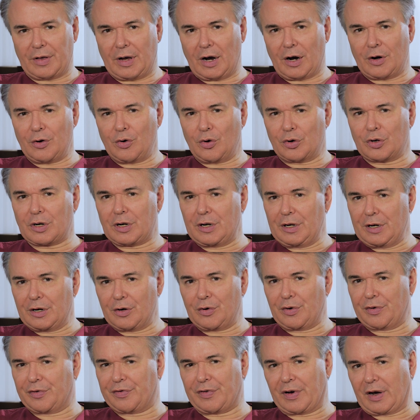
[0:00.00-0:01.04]
There are not
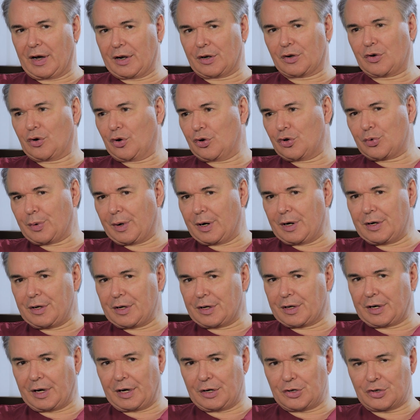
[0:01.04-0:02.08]
clear defined
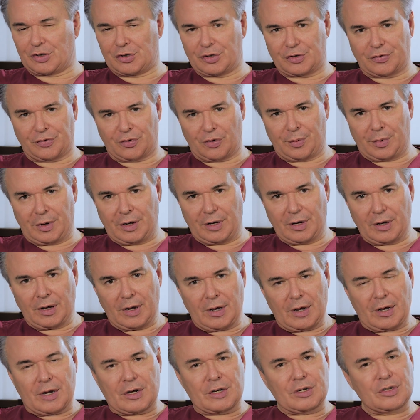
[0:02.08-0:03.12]
contraindications for me.
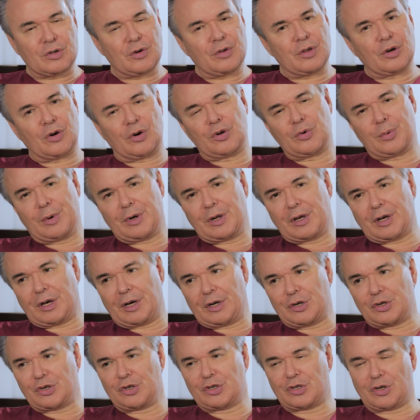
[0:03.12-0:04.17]
So the
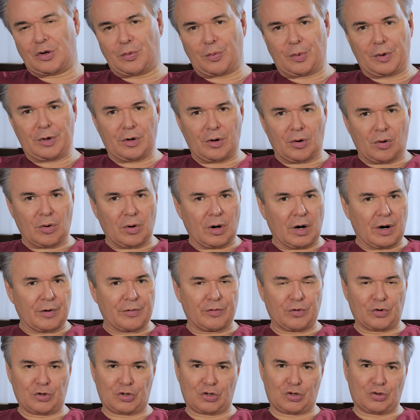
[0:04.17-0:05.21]
contraindications that we know are
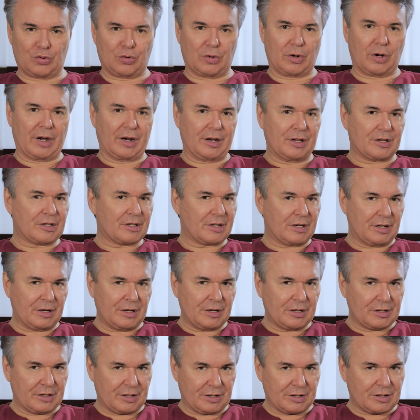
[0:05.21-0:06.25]
for sure any skin
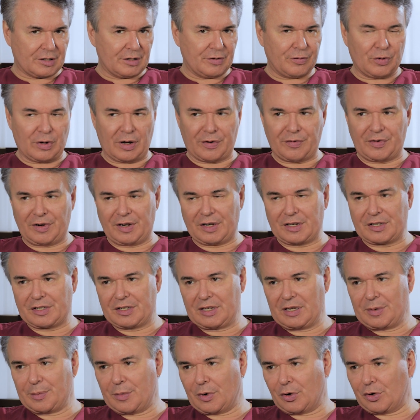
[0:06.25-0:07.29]
disease. If you have an
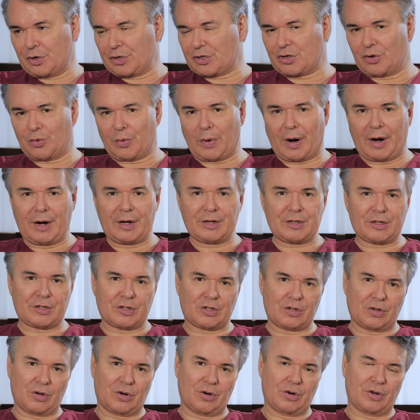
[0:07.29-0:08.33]
eczema or
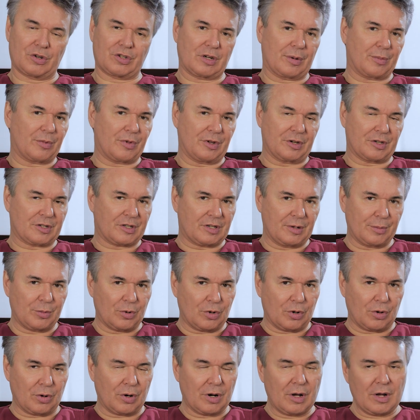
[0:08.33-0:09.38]
psoriasis or something
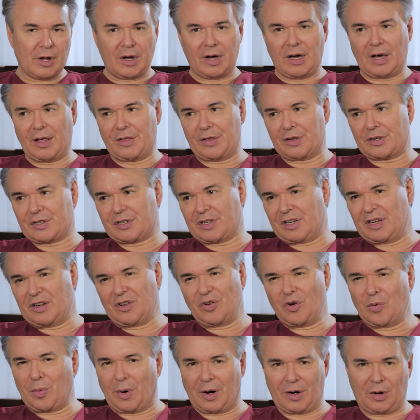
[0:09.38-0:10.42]
similar at the skin,
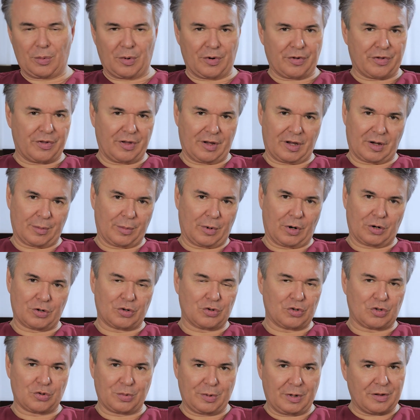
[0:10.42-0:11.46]
nobody will think about
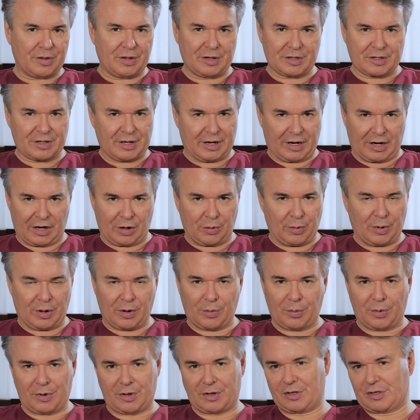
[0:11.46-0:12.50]
to treat this area
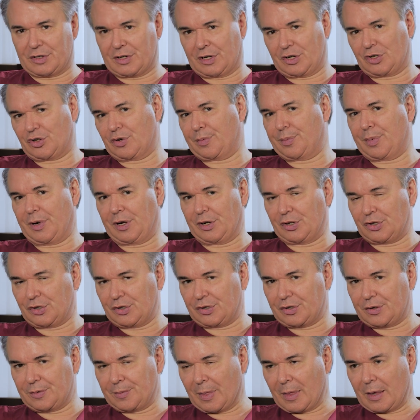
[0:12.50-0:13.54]
within such a
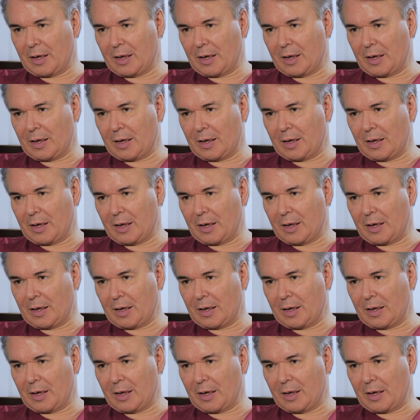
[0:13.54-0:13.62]
patient.